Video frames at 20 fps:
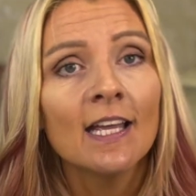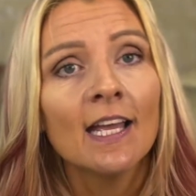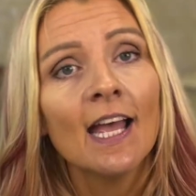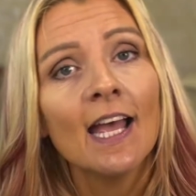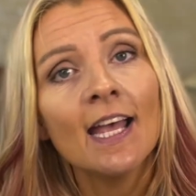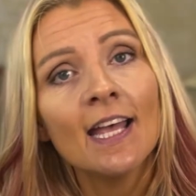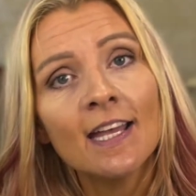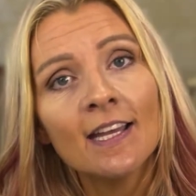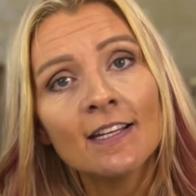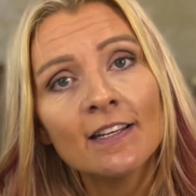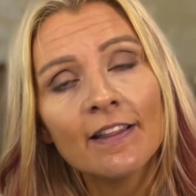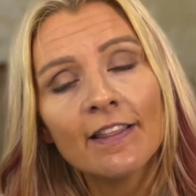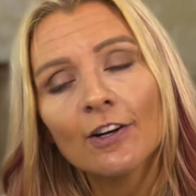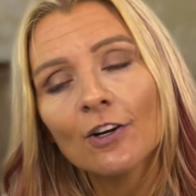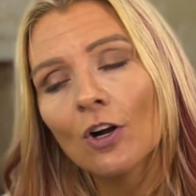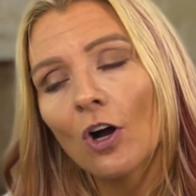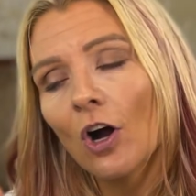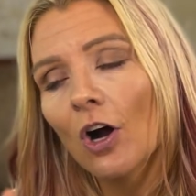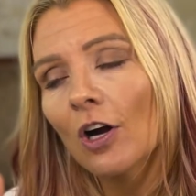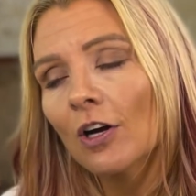And
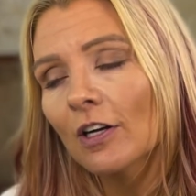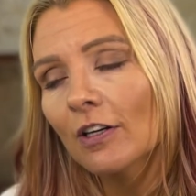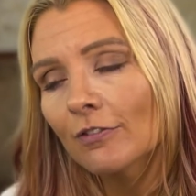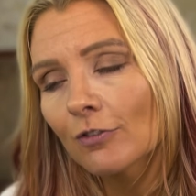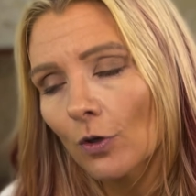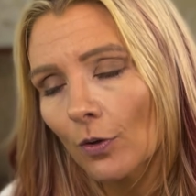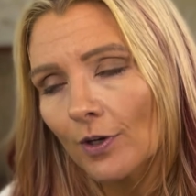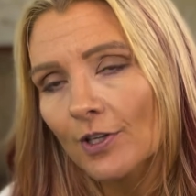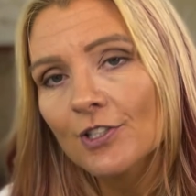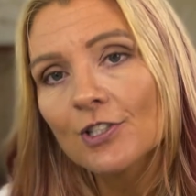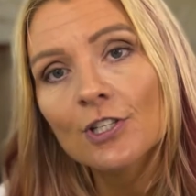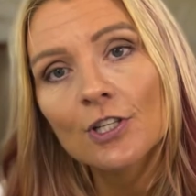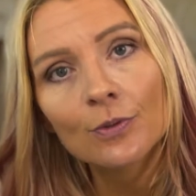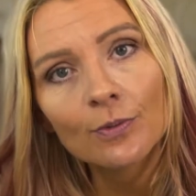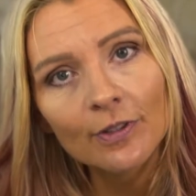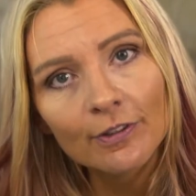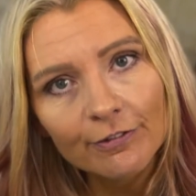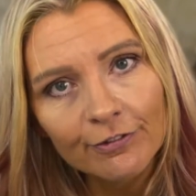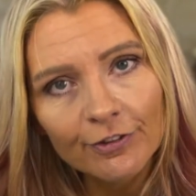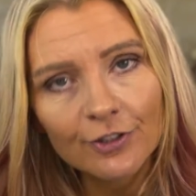there are, of course, the
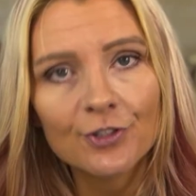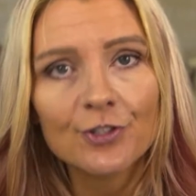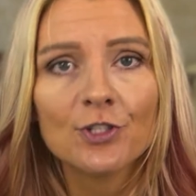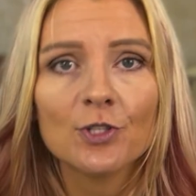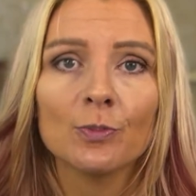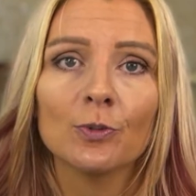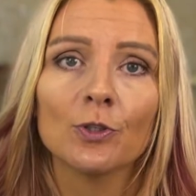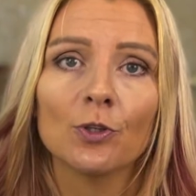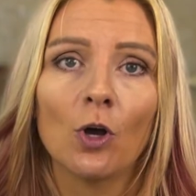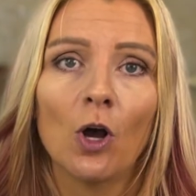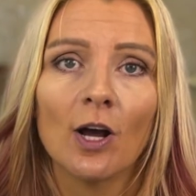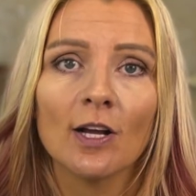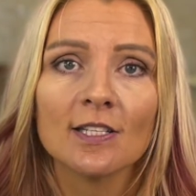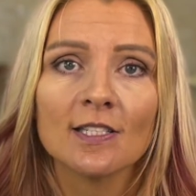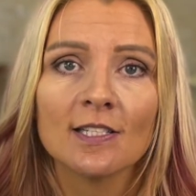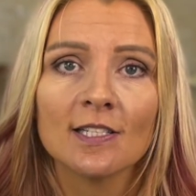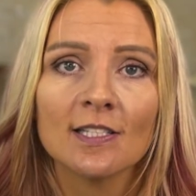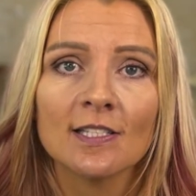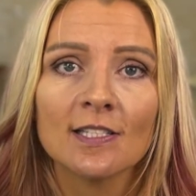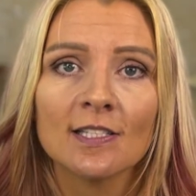reversible
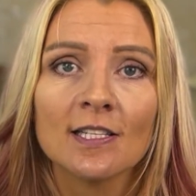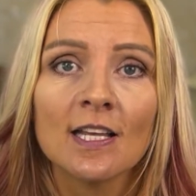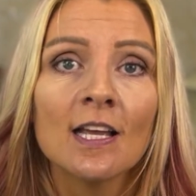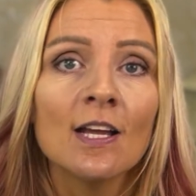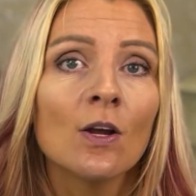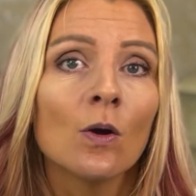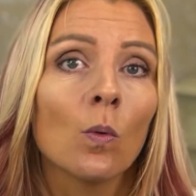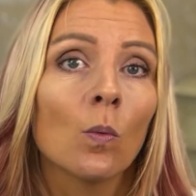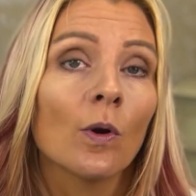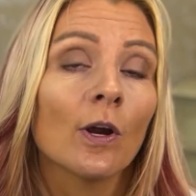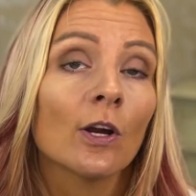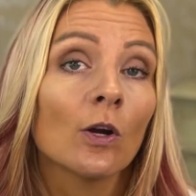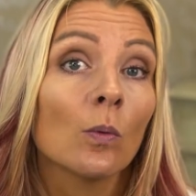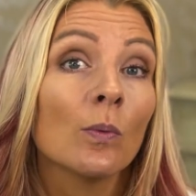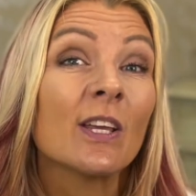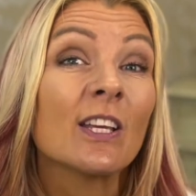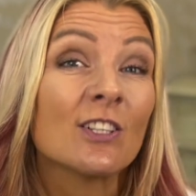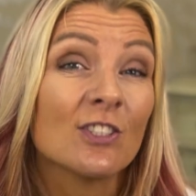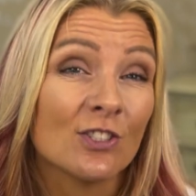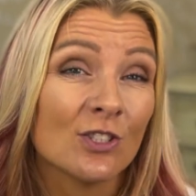causes where we
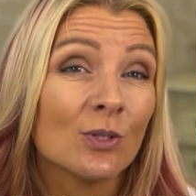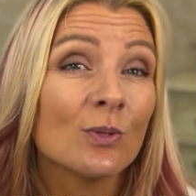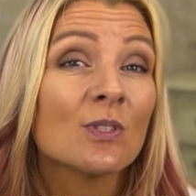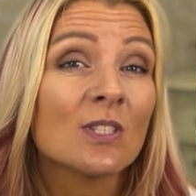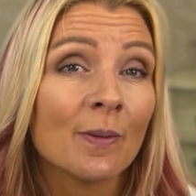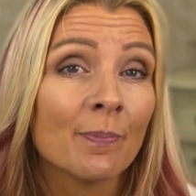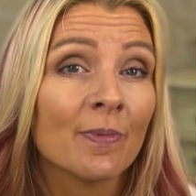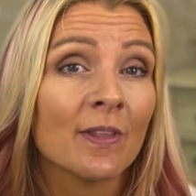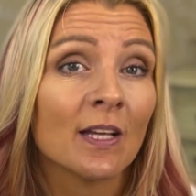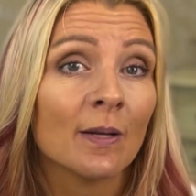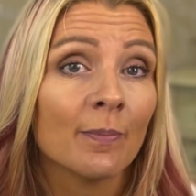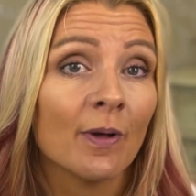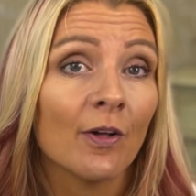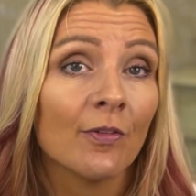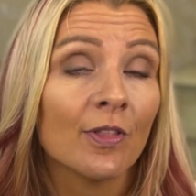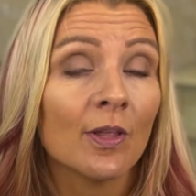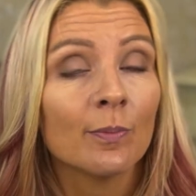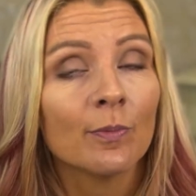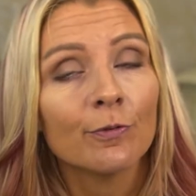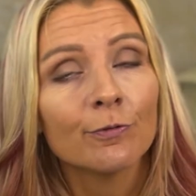can do something about
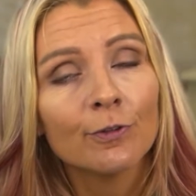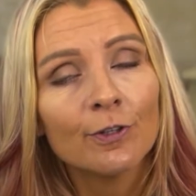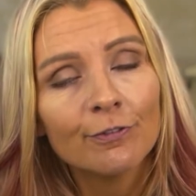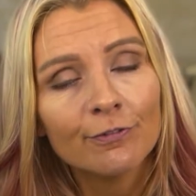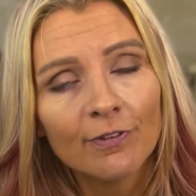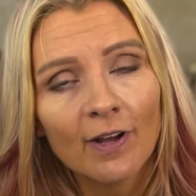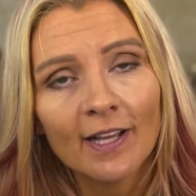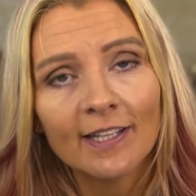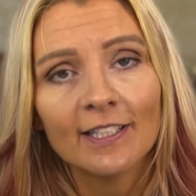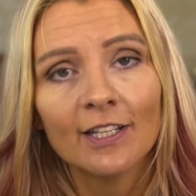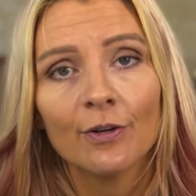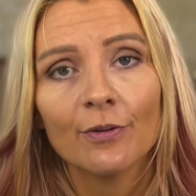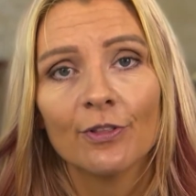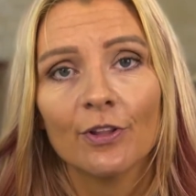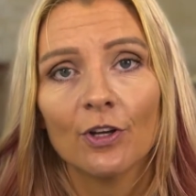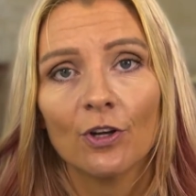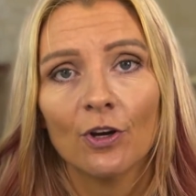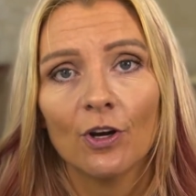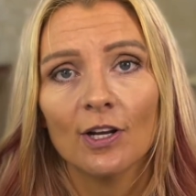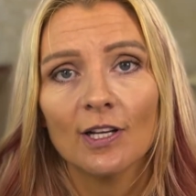them if we find out the
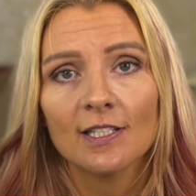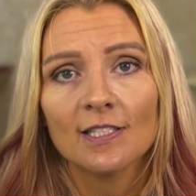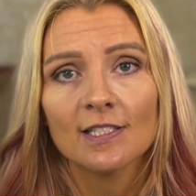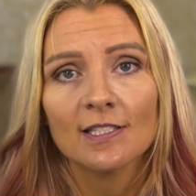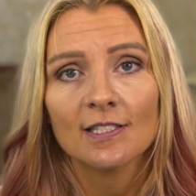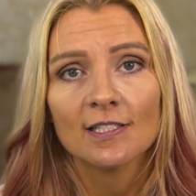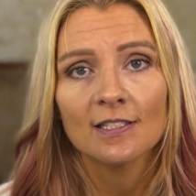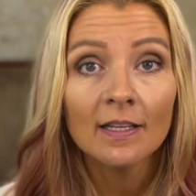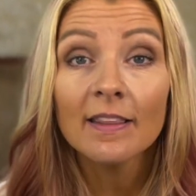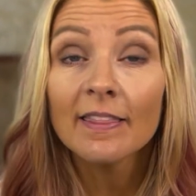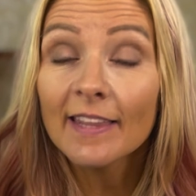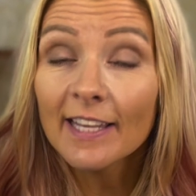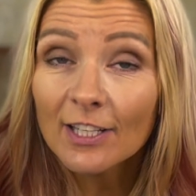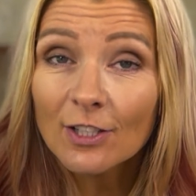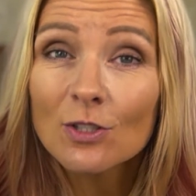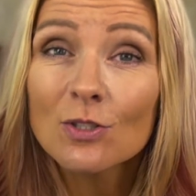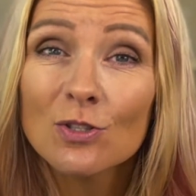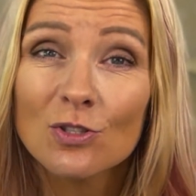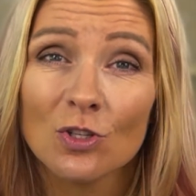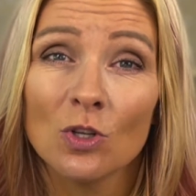cause. Thank
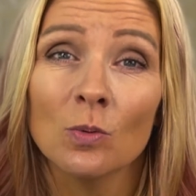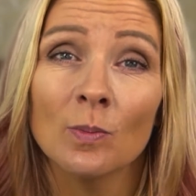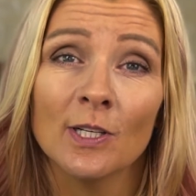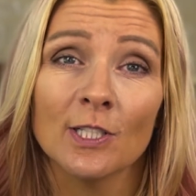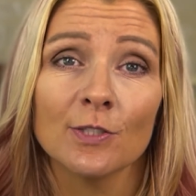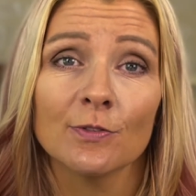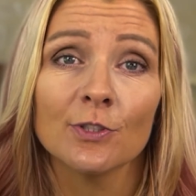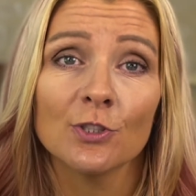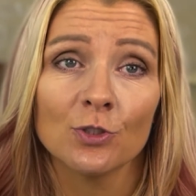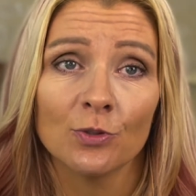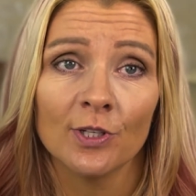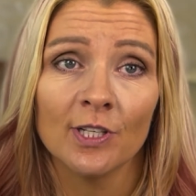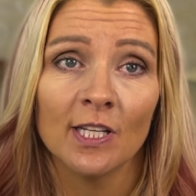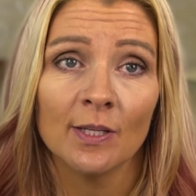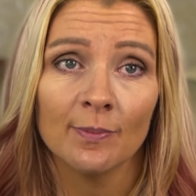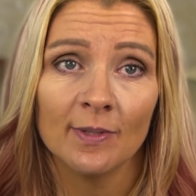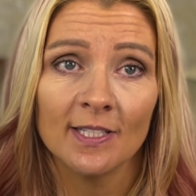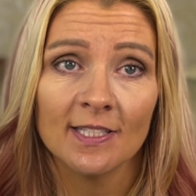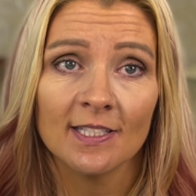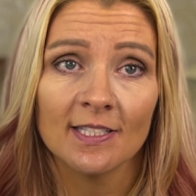you so much for joining
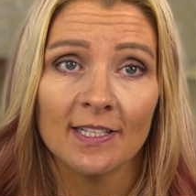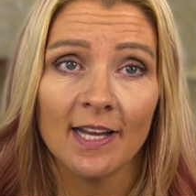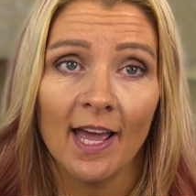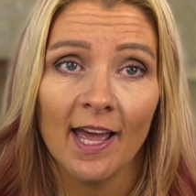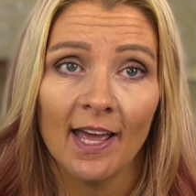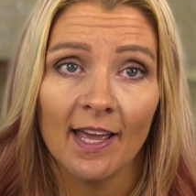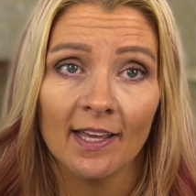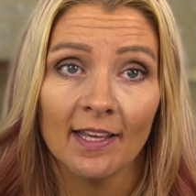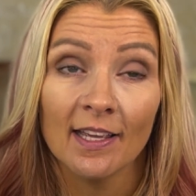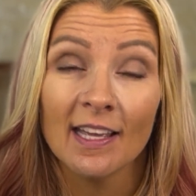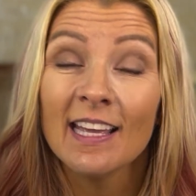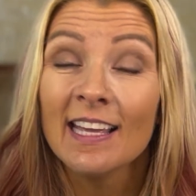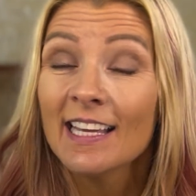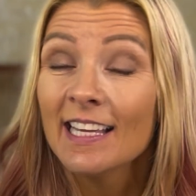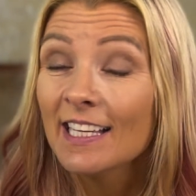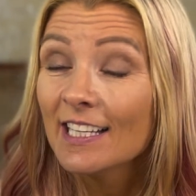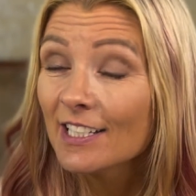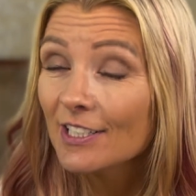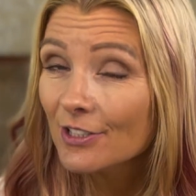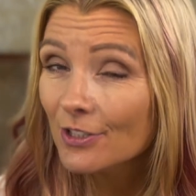me today.
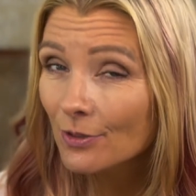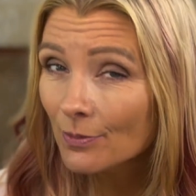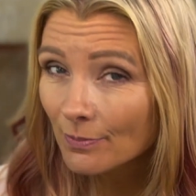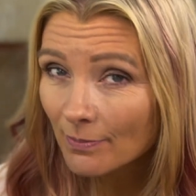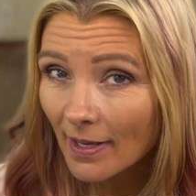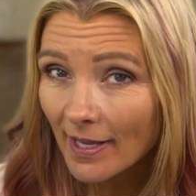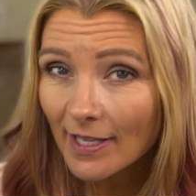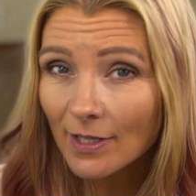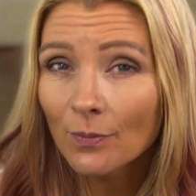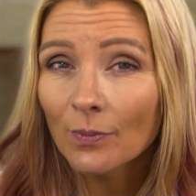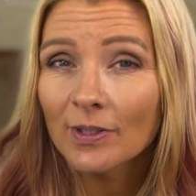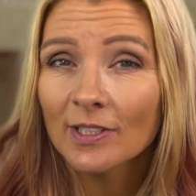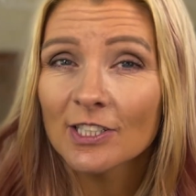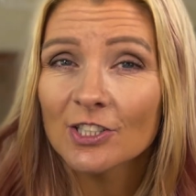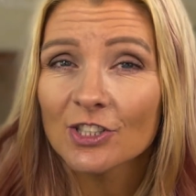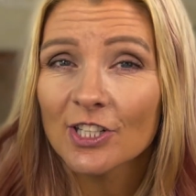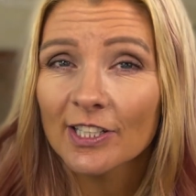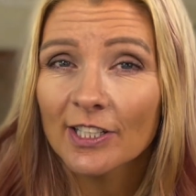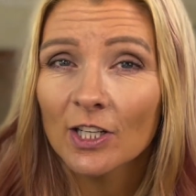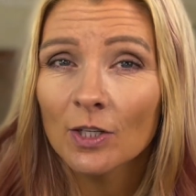You may want to
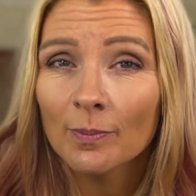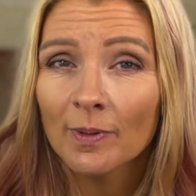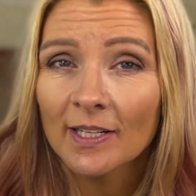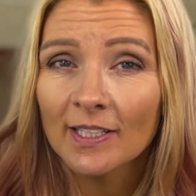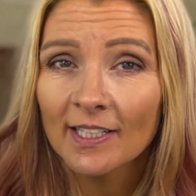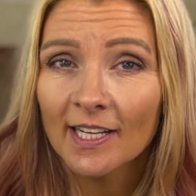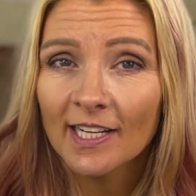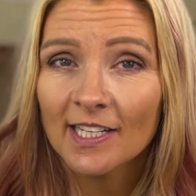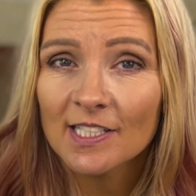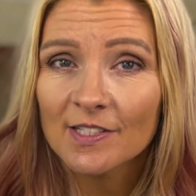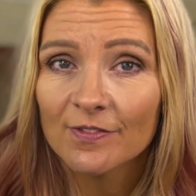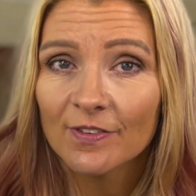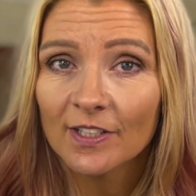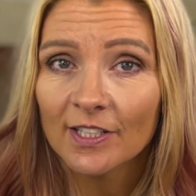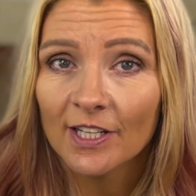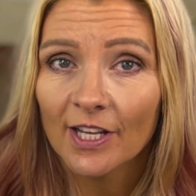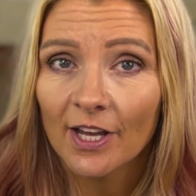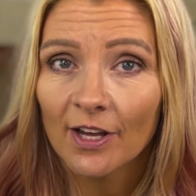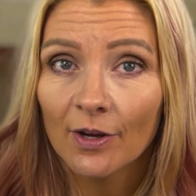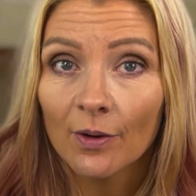check out my next
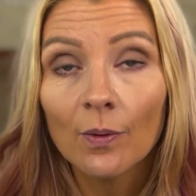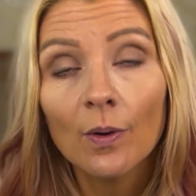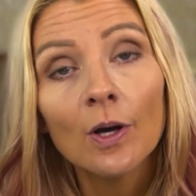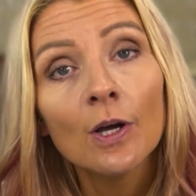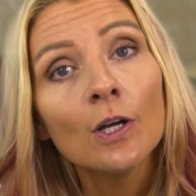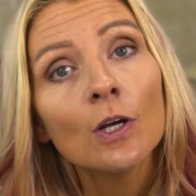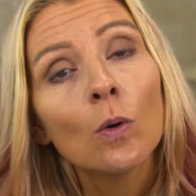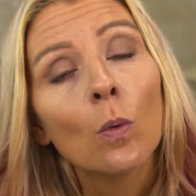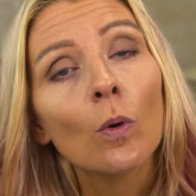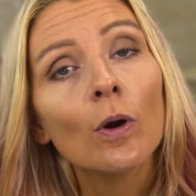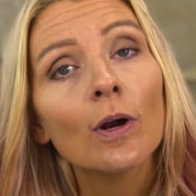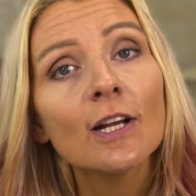video where I